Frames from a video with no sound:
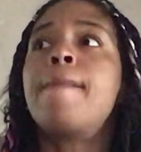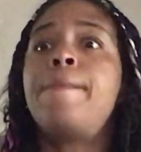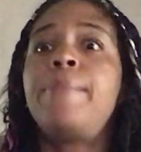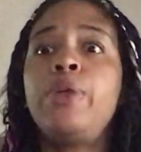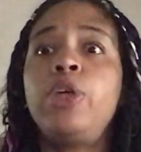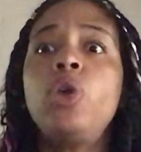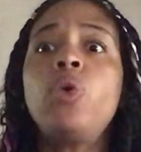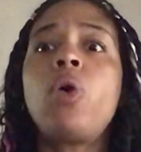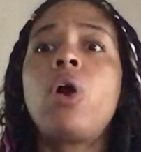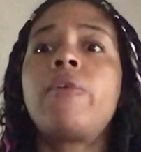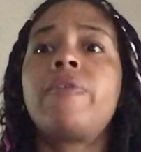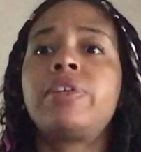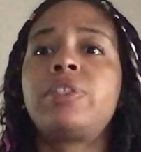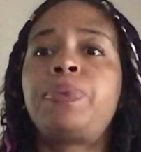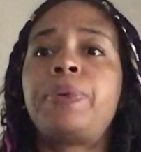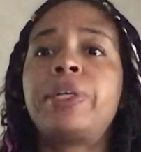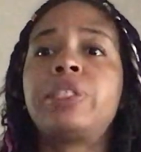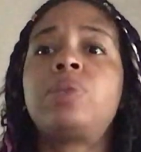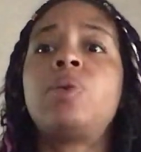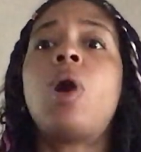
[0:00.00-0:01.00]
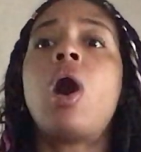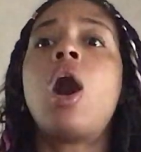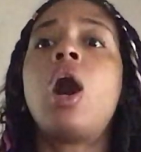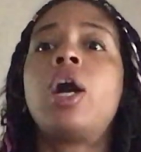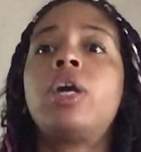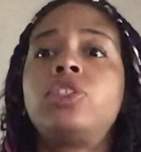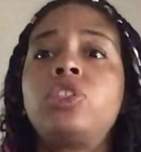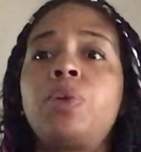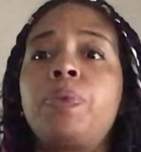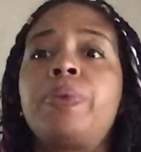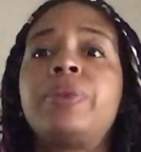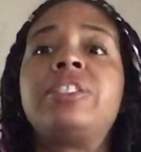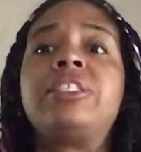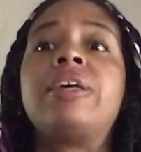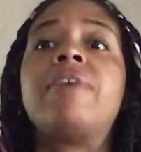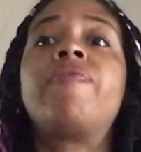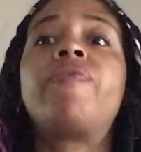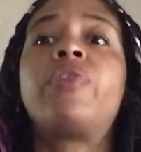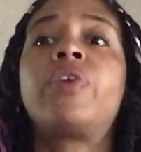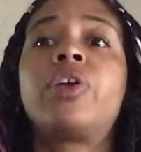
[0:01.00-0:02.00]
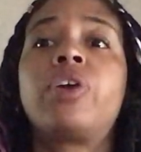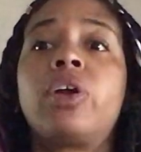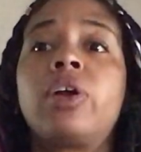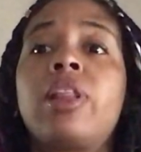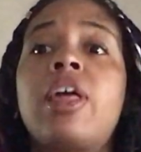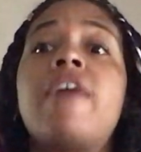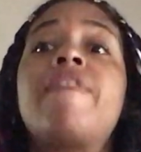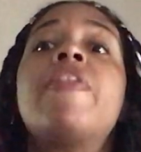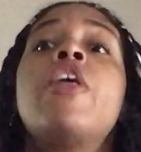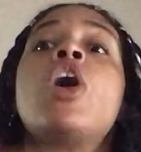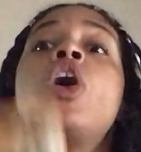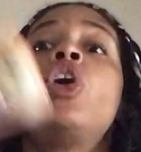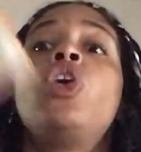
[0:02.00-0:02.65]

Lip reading: You are responsible 100% for your life.